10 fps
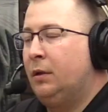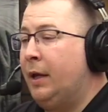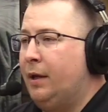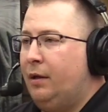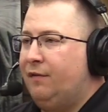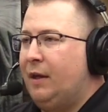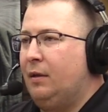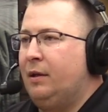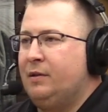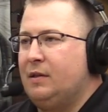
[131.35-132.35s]
Yeah, and if that
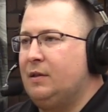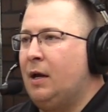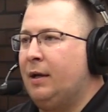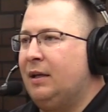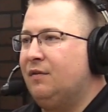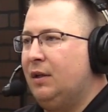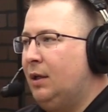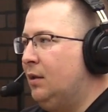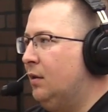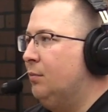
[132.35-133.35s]
lens is not giving
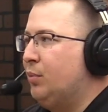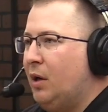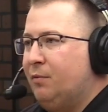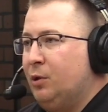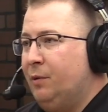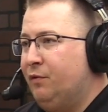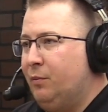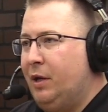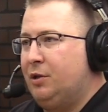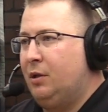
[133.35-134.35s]
it the proper
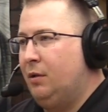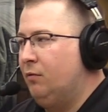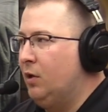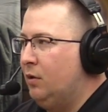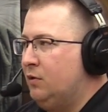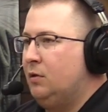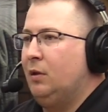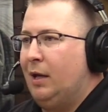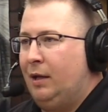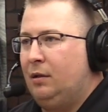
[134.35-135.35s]
information in regards to
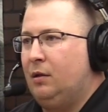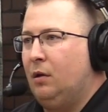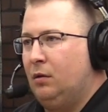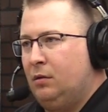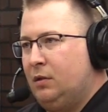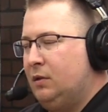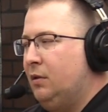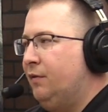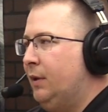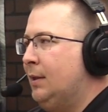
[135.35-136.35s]
light and colors and
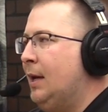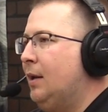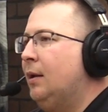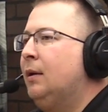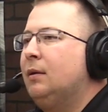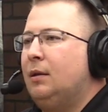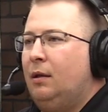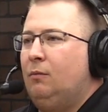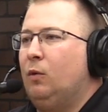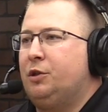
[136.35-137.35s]
stuff like that,
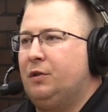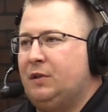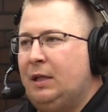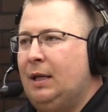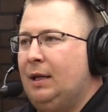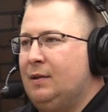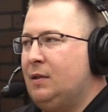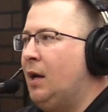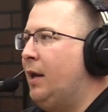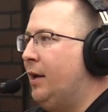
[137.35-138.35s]
then what you're seeing is
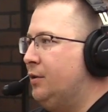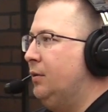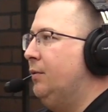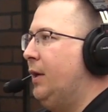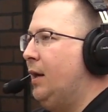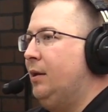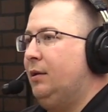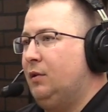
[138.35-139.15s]
not actually reality.